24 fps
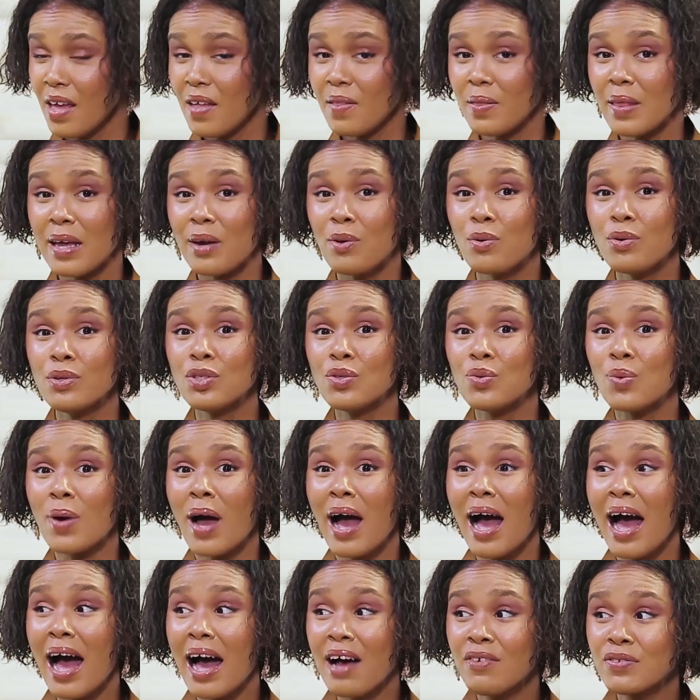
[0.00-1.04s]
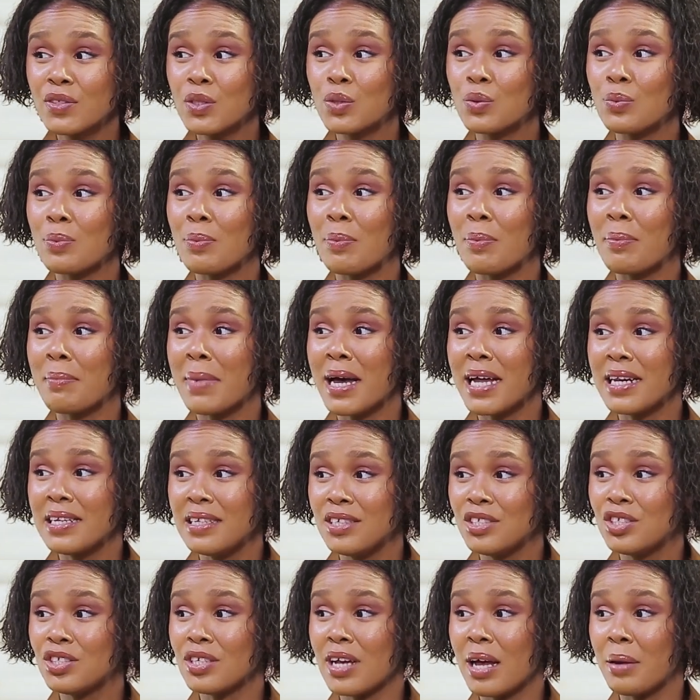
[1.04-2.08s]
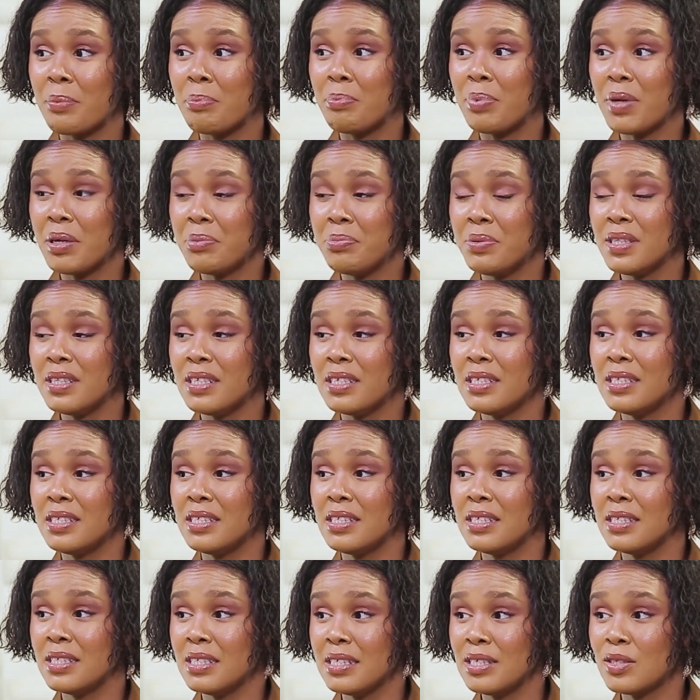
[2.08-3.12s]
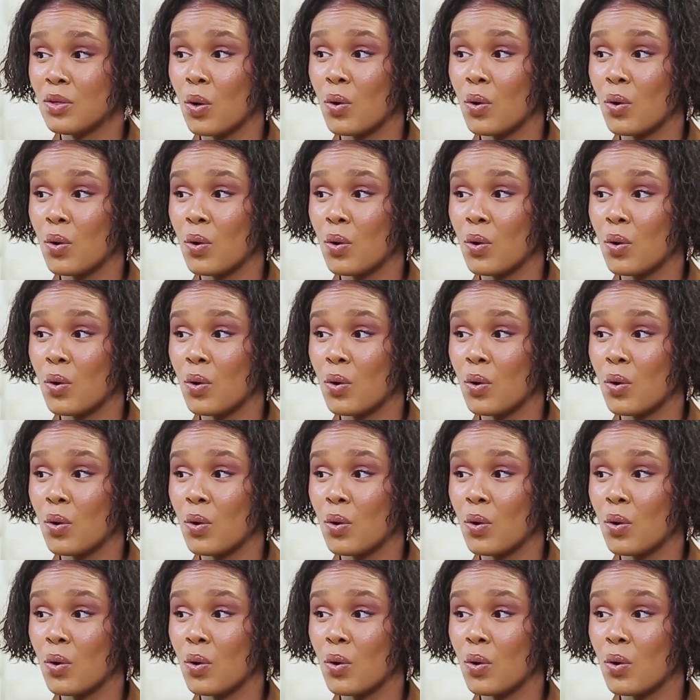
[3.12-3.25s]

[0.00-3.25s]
they're going to have to manage and baby this disease?